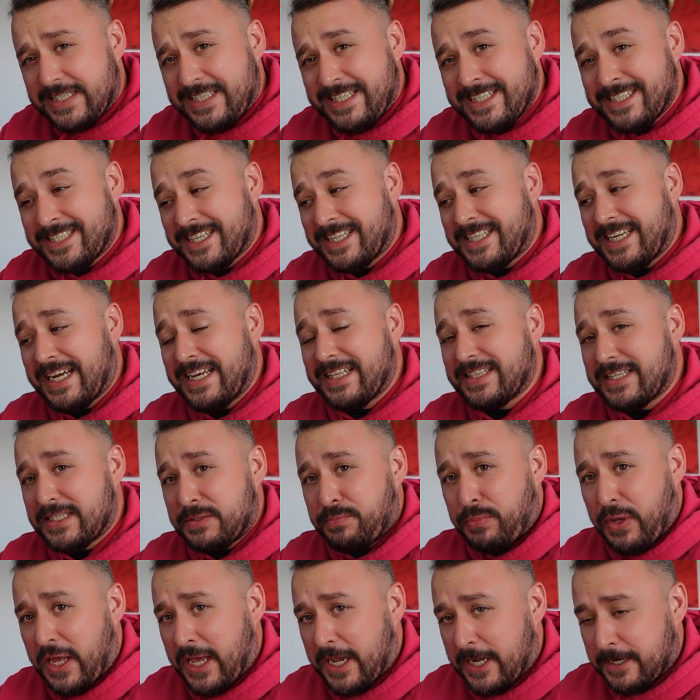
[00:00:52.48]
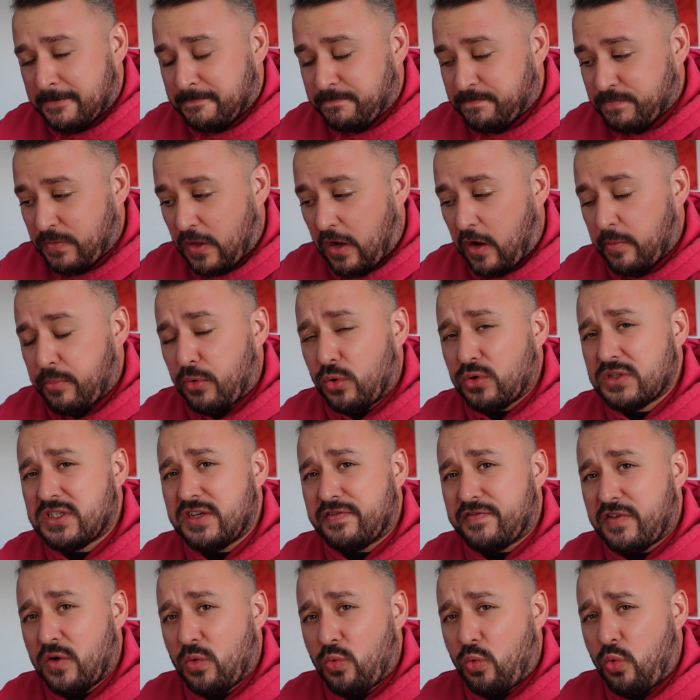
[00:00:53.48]
So take this beer. I bought it
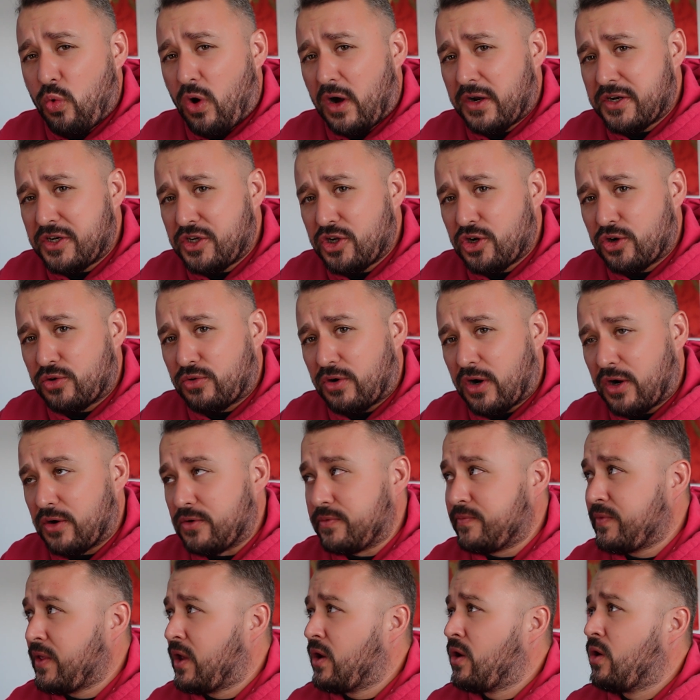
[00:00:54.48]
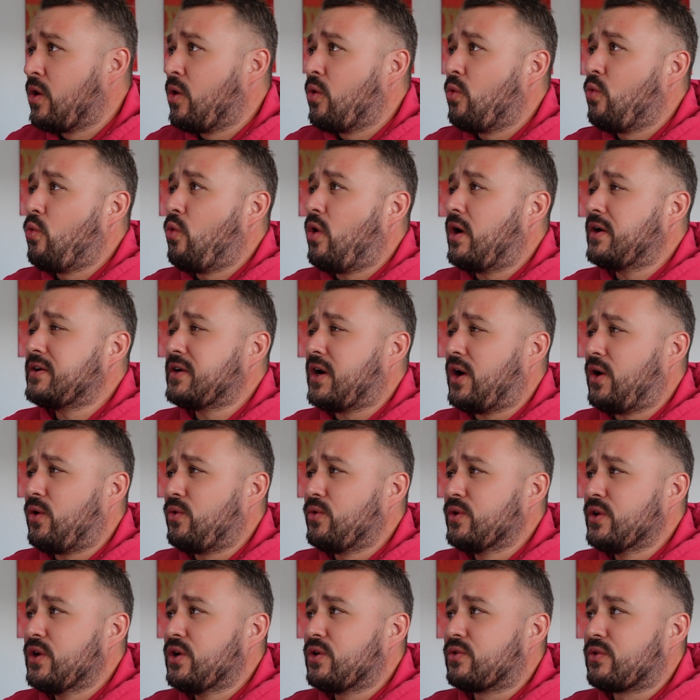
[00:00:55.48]
for €1. 1
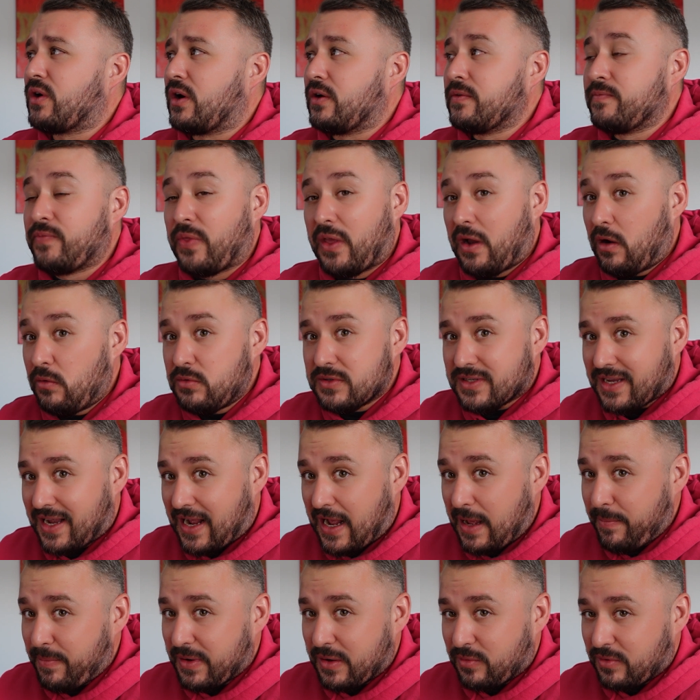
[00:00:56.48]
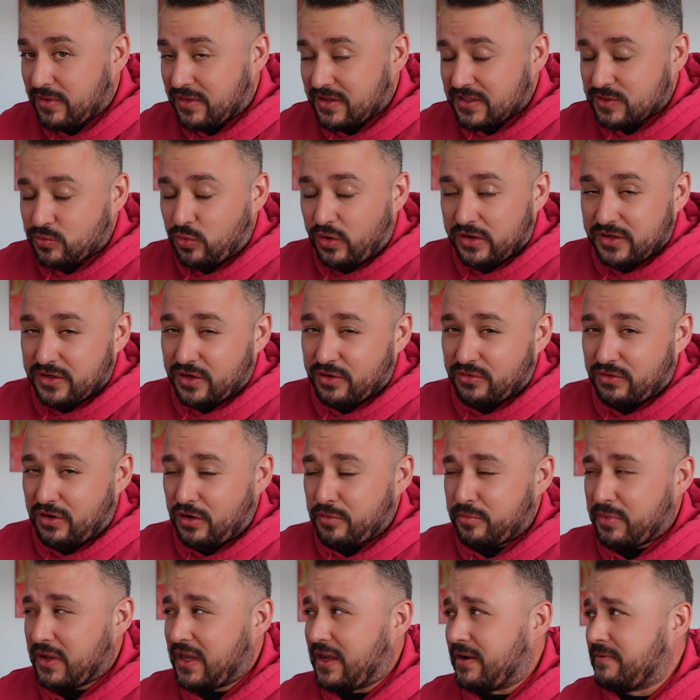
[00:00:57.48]
whole euro. I was happy with this €1
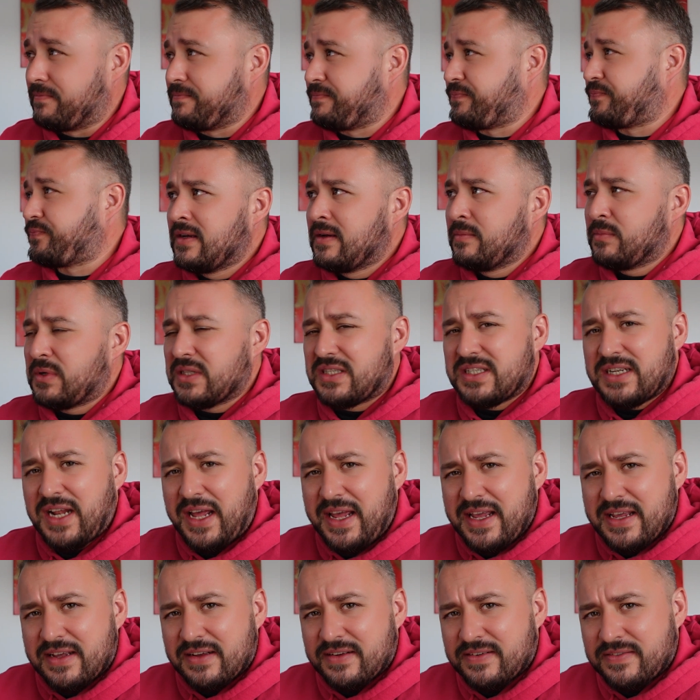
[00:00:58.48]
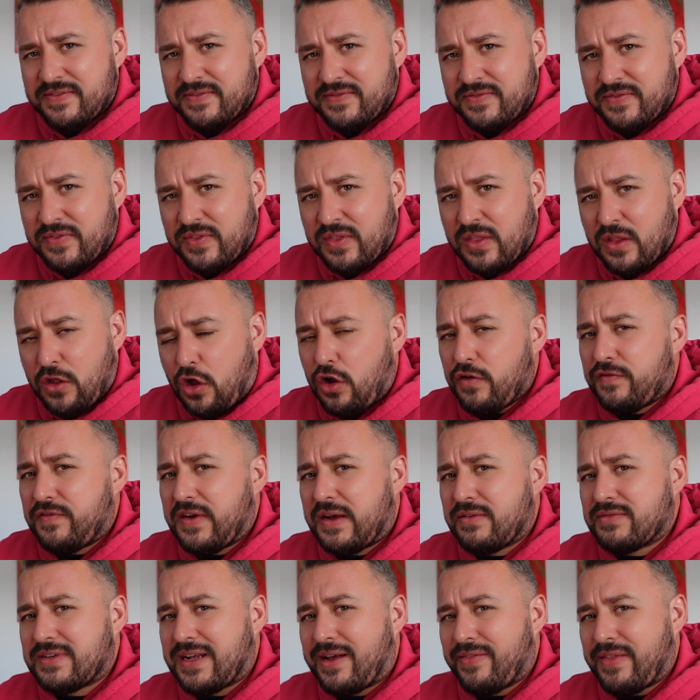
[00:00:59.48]
beer. But today, I
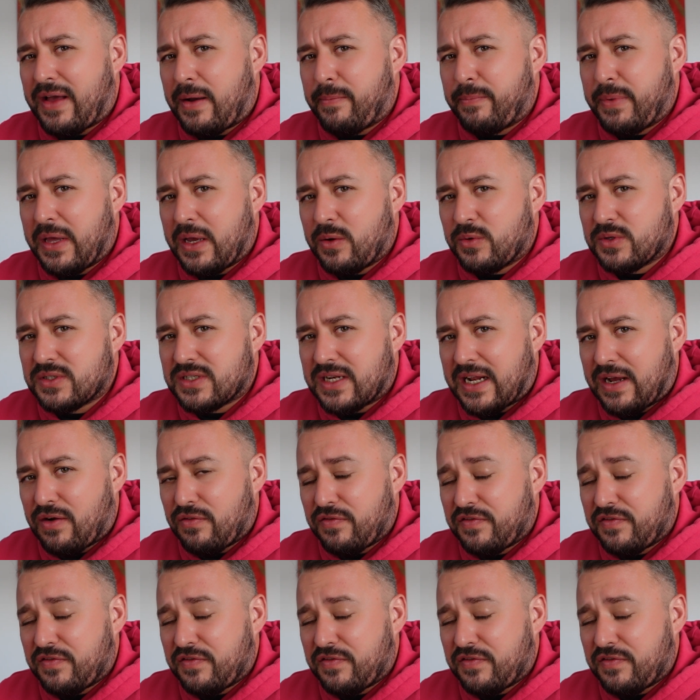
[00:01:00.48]
found out that beer was now